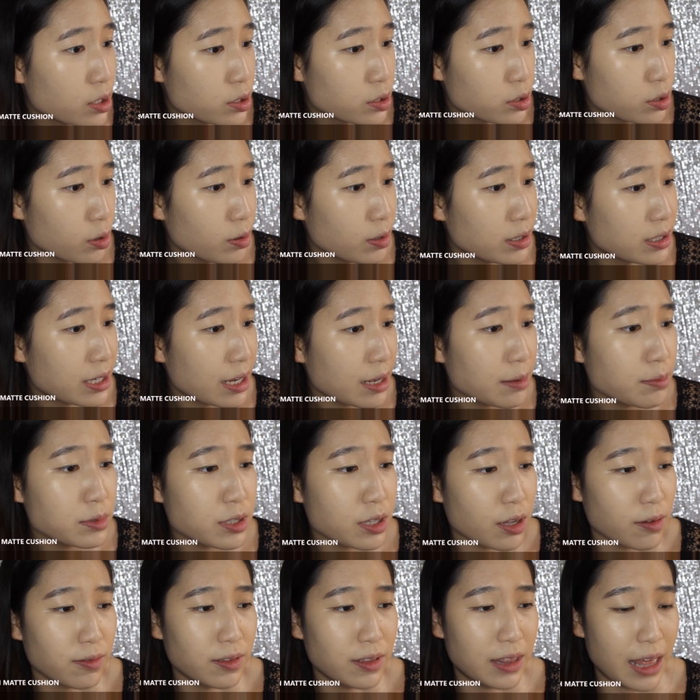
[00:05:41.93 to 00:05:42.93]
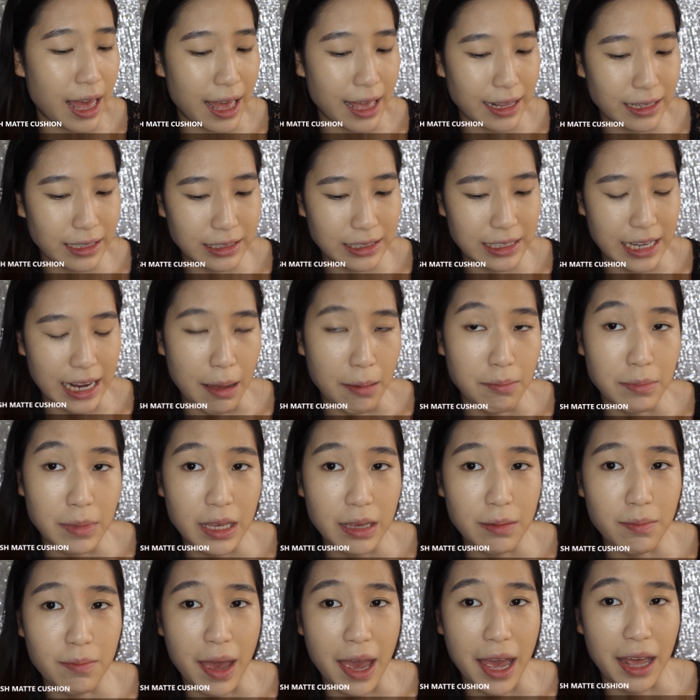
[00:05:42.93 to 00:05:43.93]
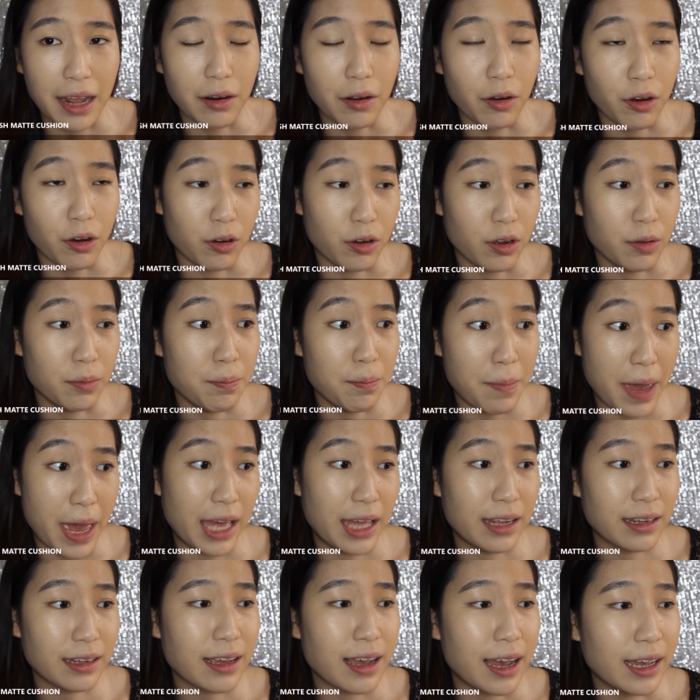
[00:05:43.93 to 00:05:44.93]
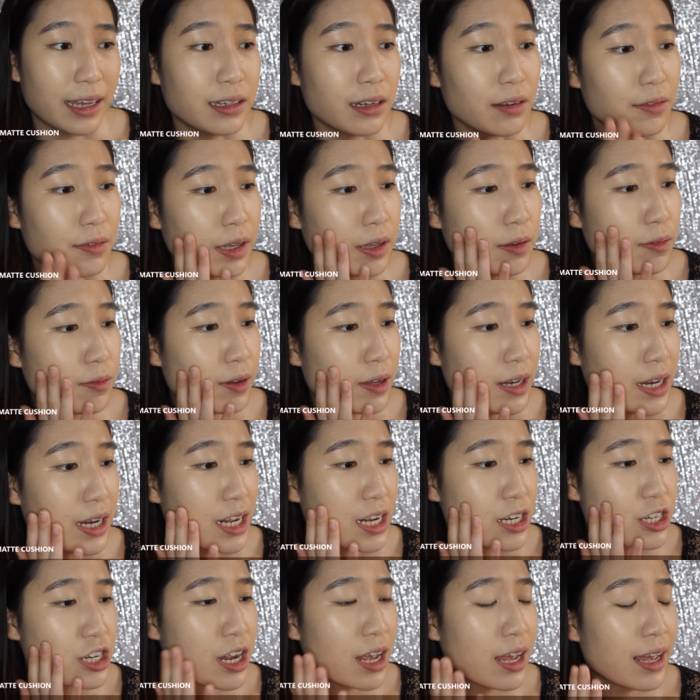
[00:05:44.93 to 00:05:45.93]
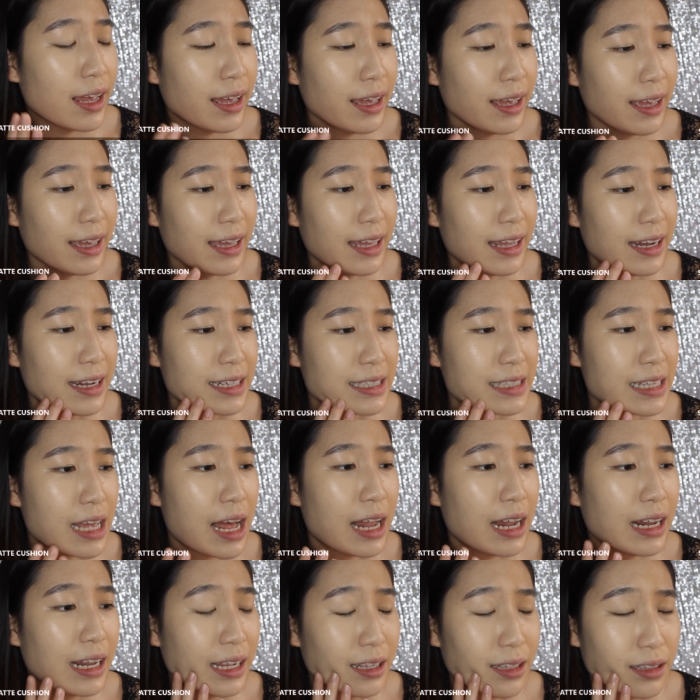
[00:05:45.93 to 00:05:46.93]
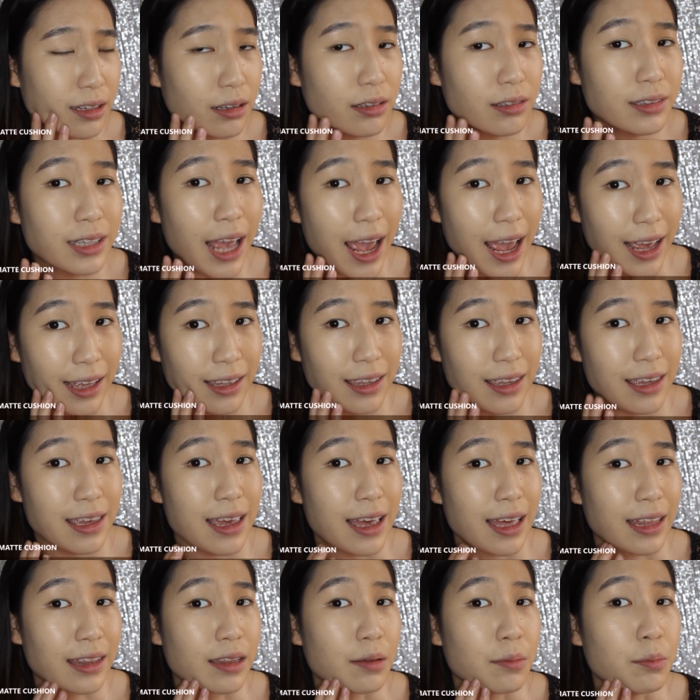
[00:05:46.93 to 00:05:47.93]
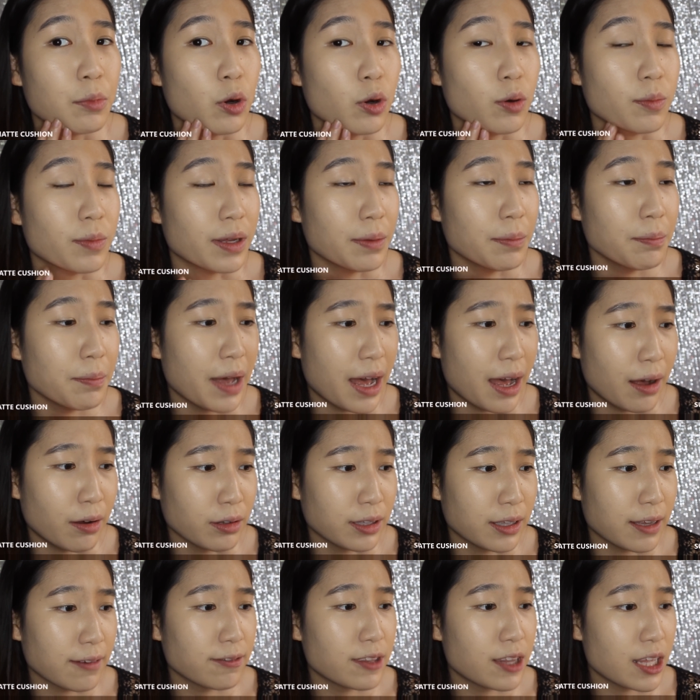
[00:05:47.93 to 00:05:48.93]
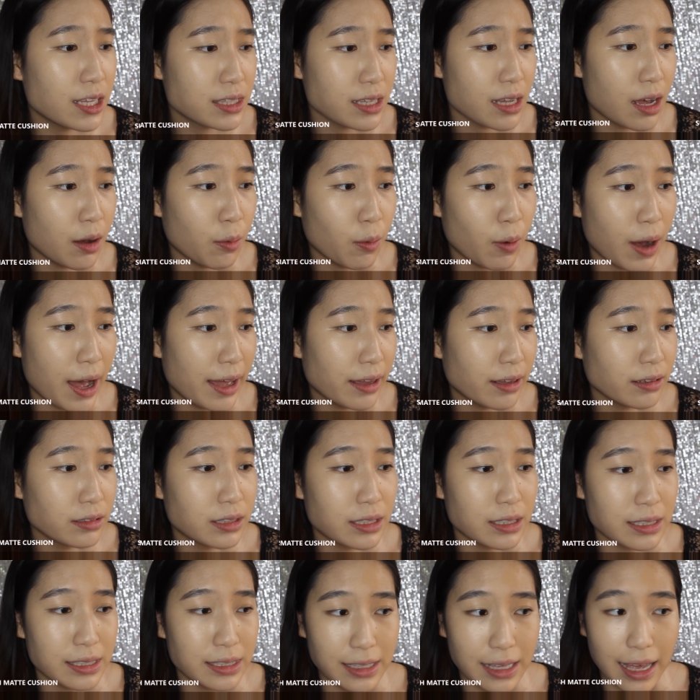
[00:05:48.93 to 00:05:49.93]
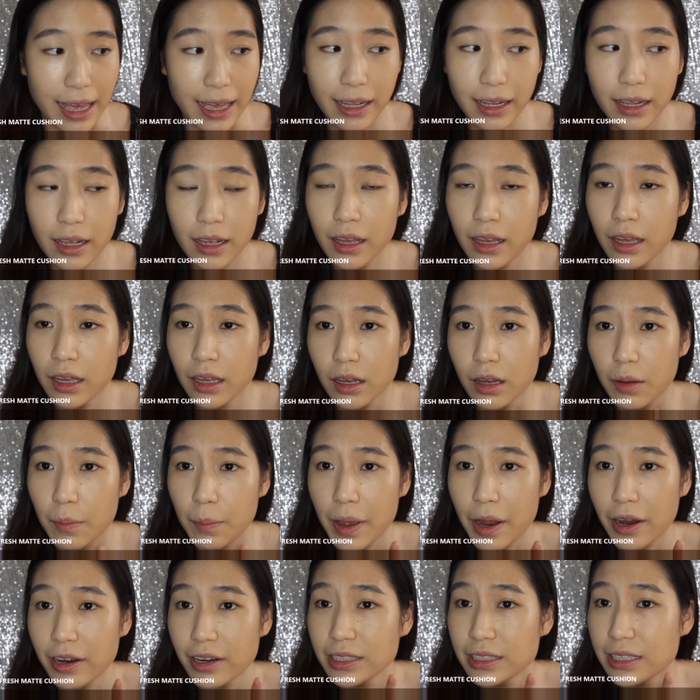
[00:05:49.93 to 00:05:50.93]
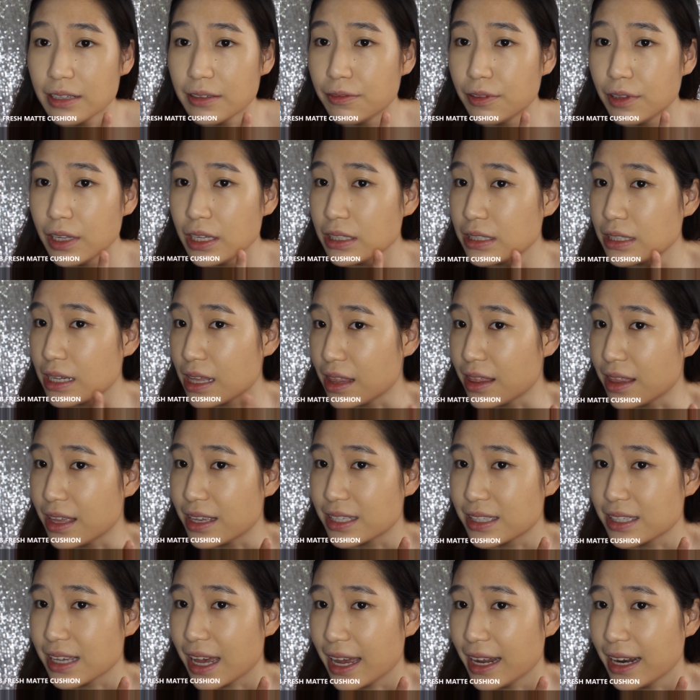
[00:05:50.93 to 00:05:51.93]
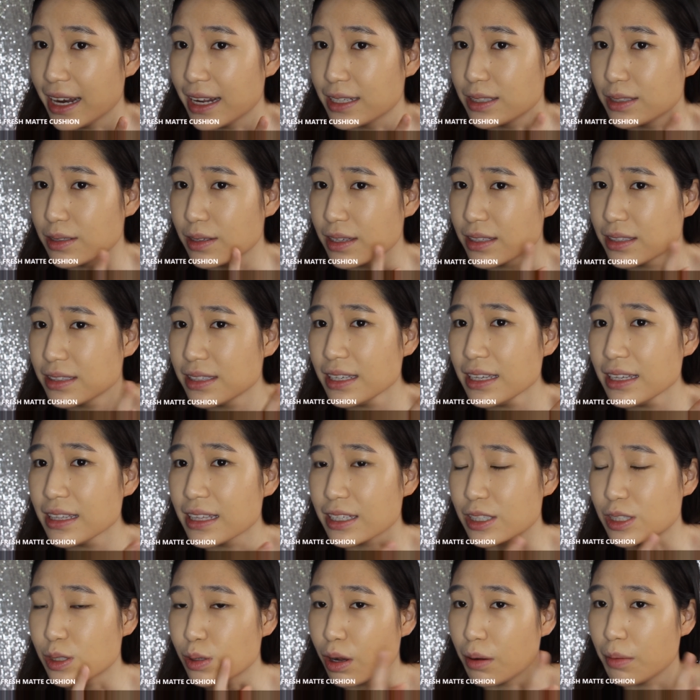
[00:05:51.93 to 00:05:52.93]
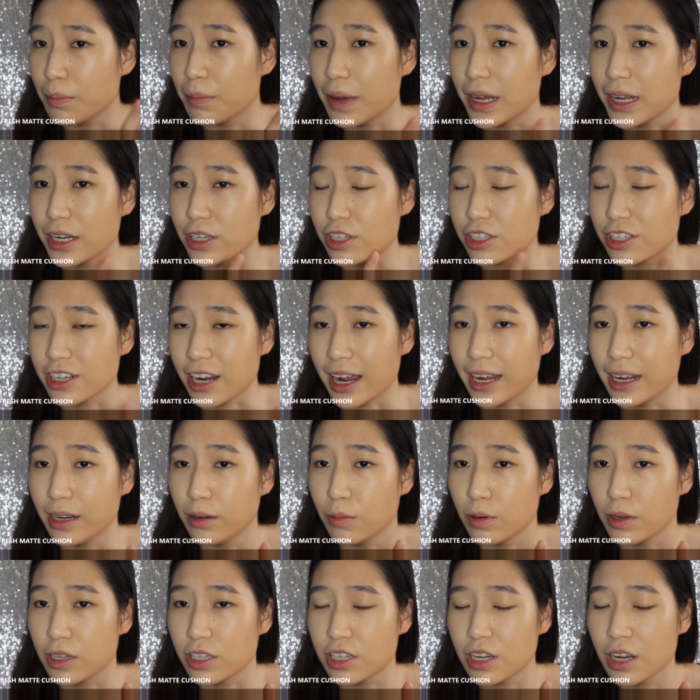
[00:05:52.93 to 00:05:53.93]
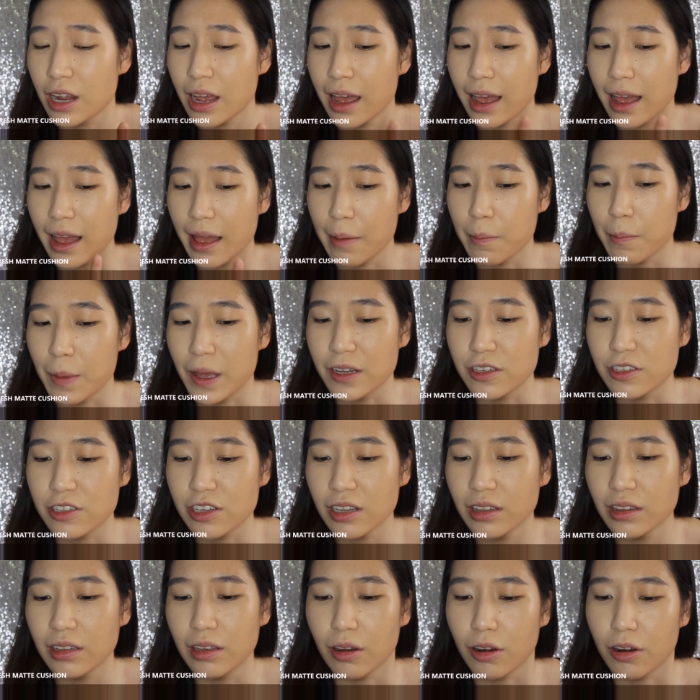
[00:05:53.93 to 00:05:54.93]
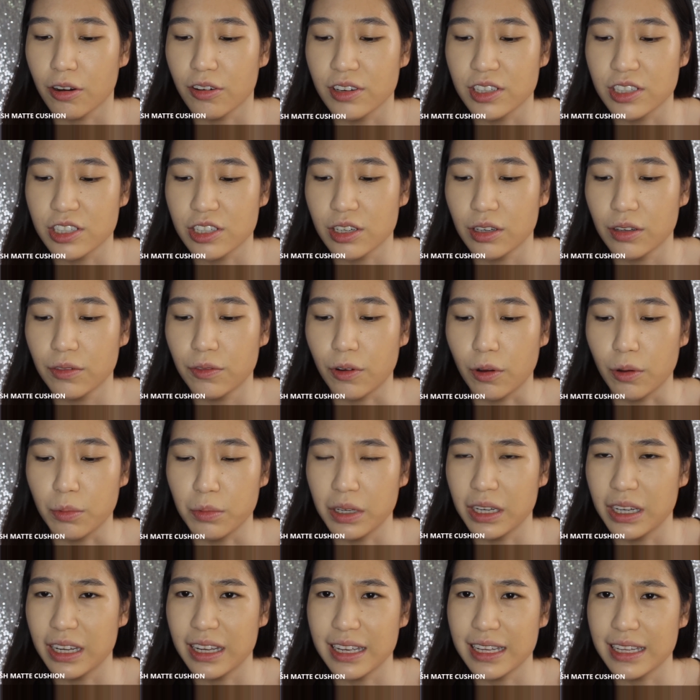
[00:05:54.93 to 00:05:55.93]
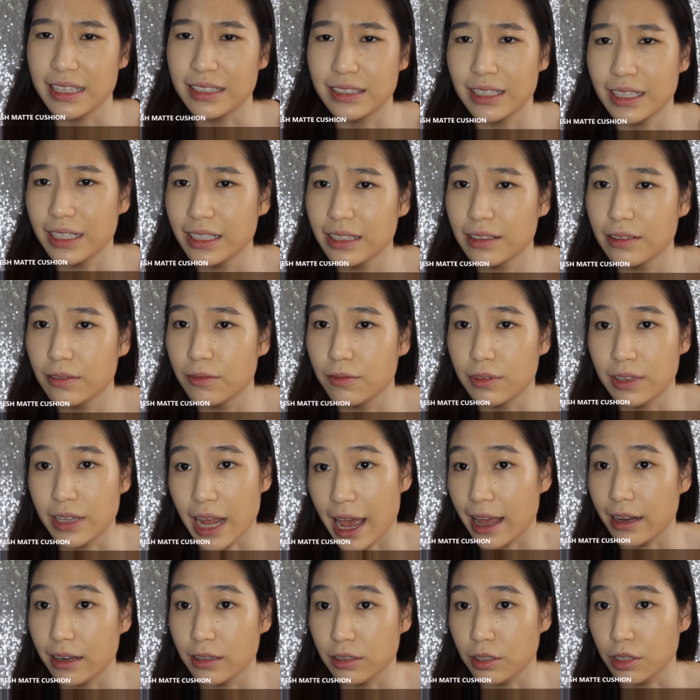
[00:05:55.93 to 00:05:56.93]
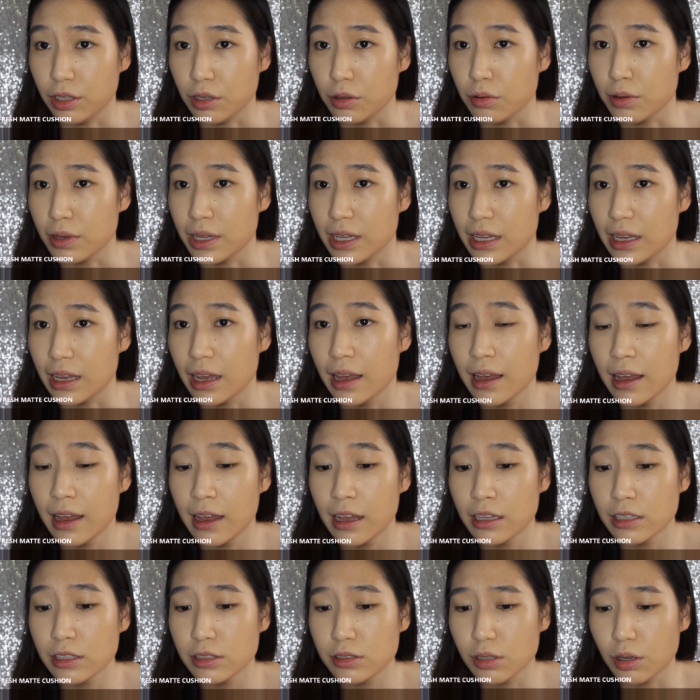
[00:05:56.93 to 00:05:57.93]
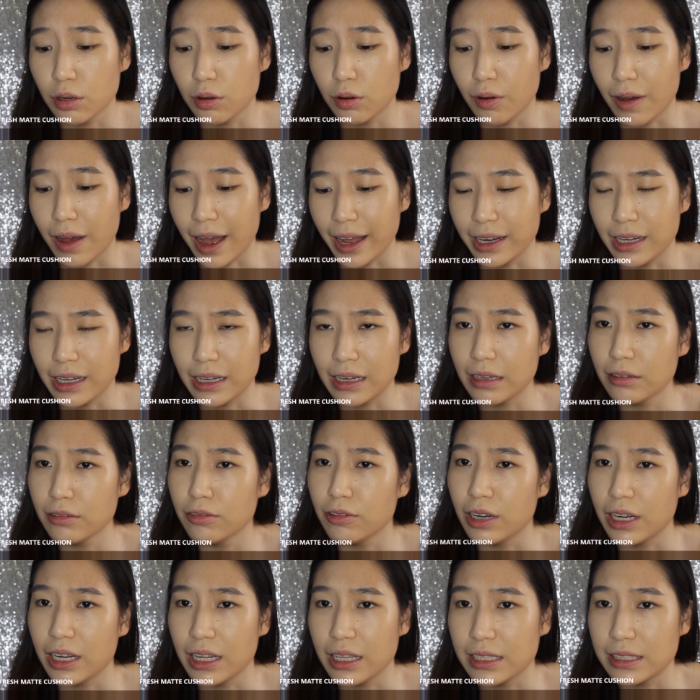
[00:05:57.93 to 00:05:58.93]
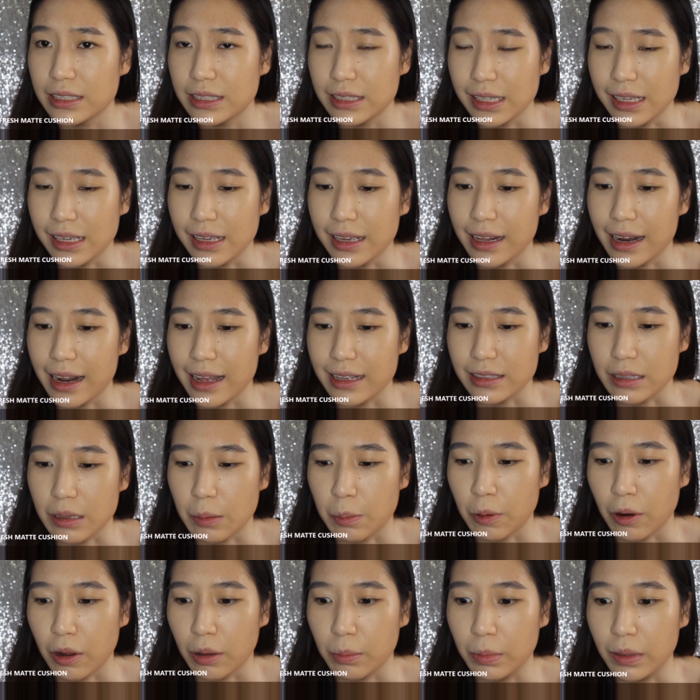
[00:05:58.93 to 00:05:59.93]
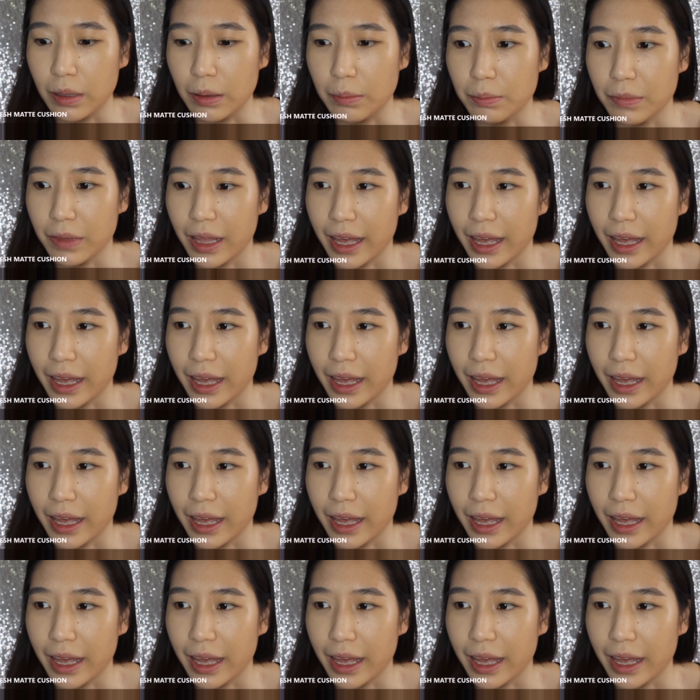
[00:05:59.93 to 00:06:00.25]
So in terms of that demi-matte or matte kind of a finish, it is a little tacky at the moment, but I'll give this a while to set. Comparatively to this side, as you can see, there's not much shine, which I mentioned the original formula isn't that dewy. So I didn't really see it as a problem.